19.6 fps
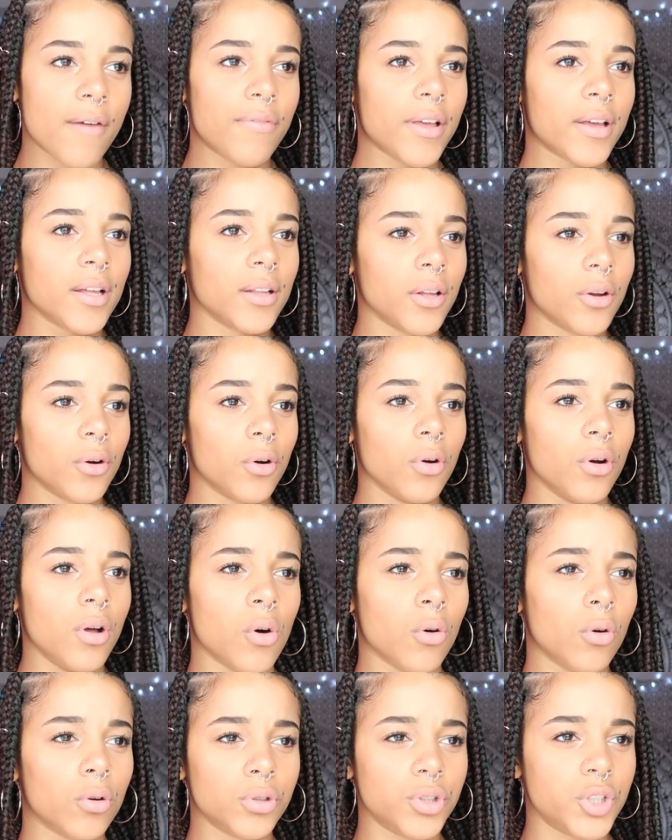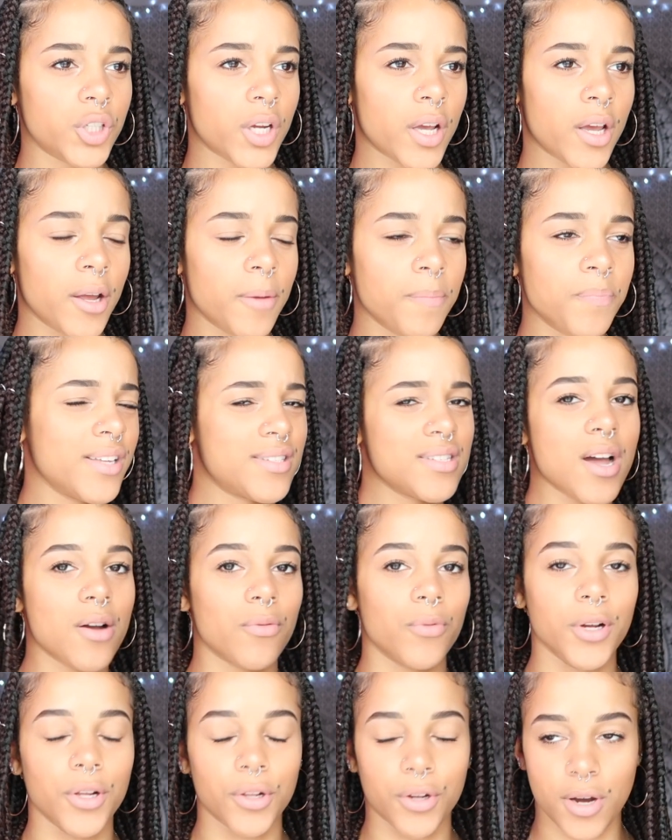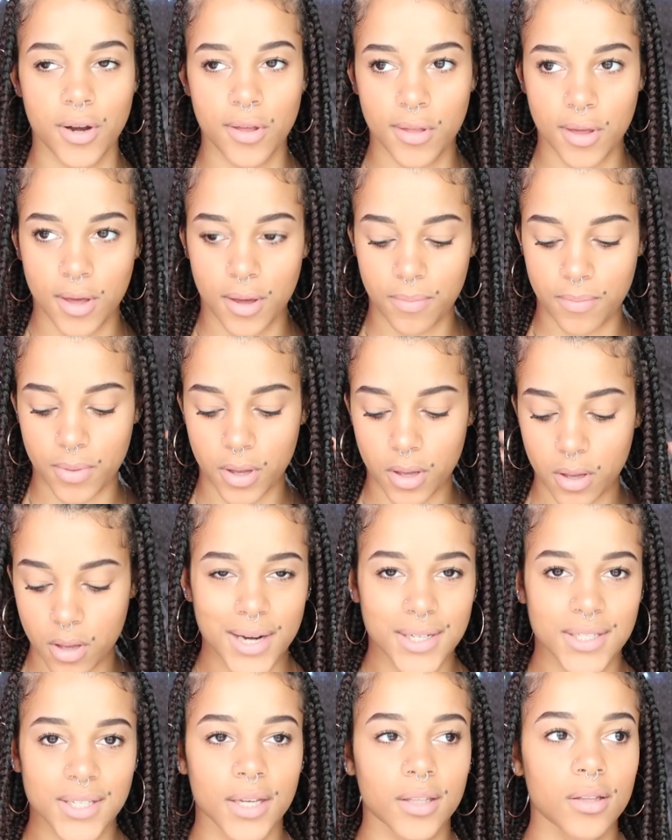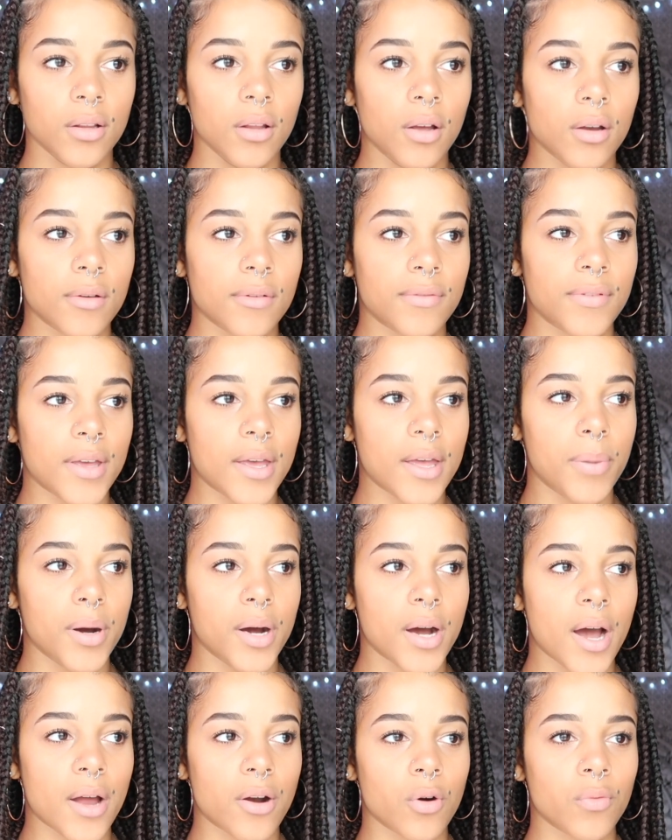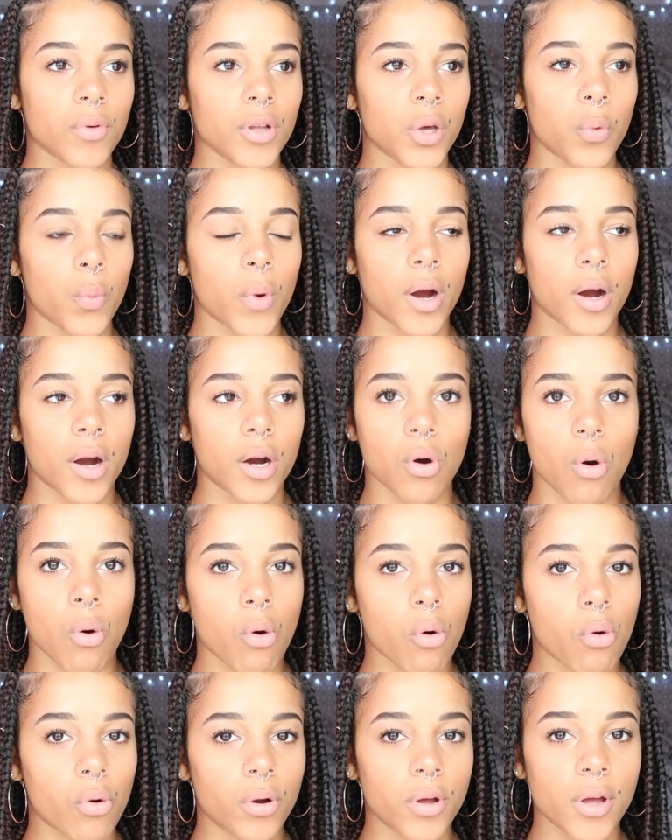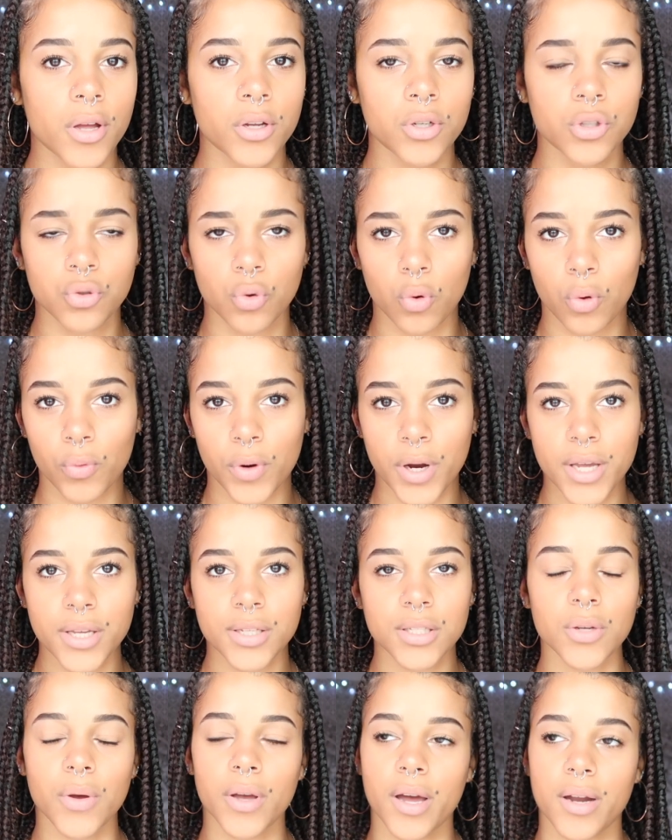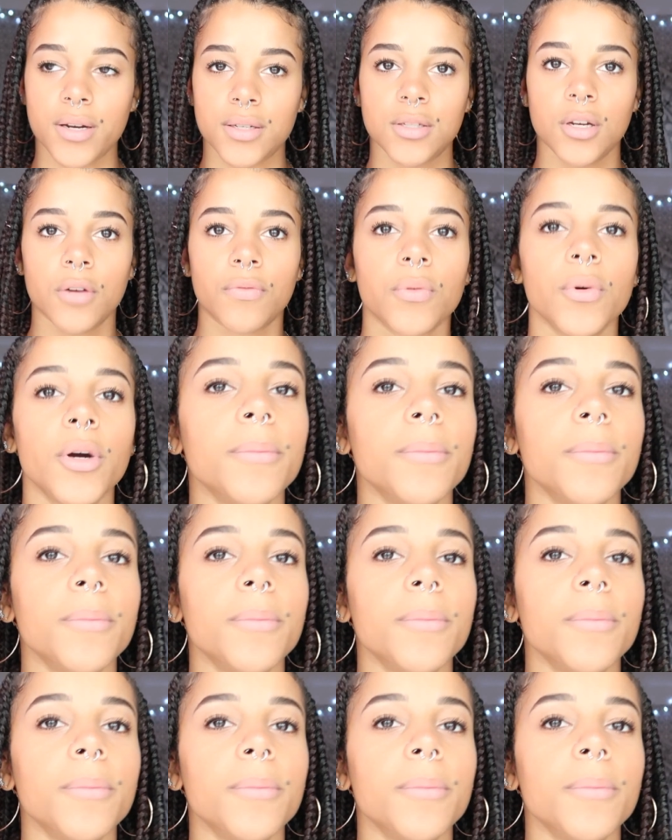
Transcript: I have like a little gold chain. It's not real or anything, but I just like the look of it. But I don't really wear gold jewelry, so I got a silver